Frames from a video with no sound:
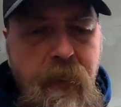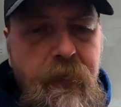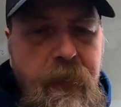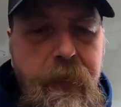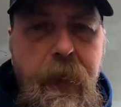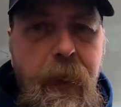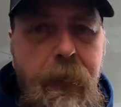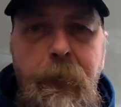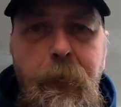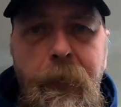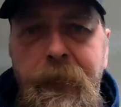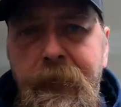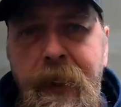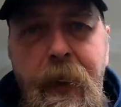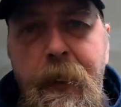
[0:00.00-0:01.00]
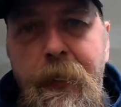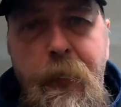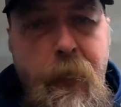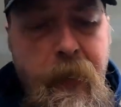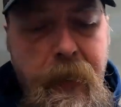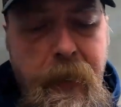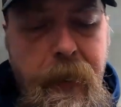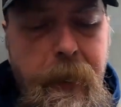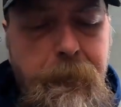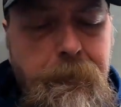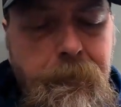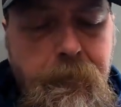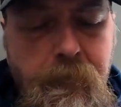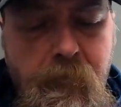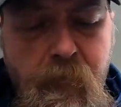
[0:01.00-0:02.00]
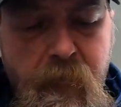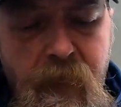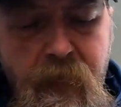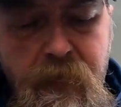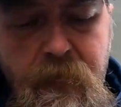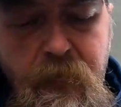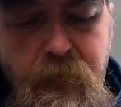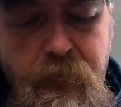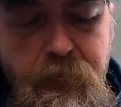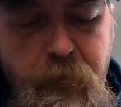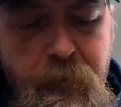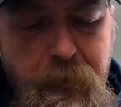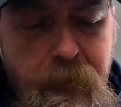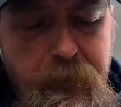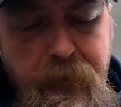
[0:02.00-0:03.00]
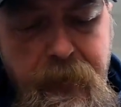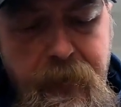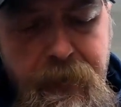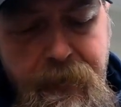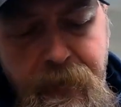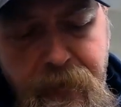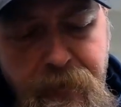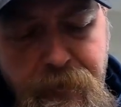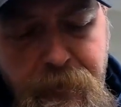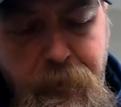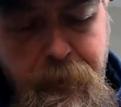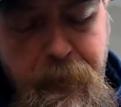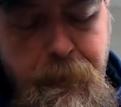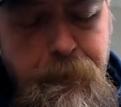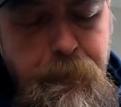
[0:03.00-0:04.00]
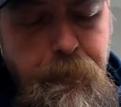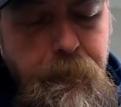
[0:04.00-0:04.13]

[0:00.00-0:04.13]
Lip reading: and you got a little carried away, you can start looking at things like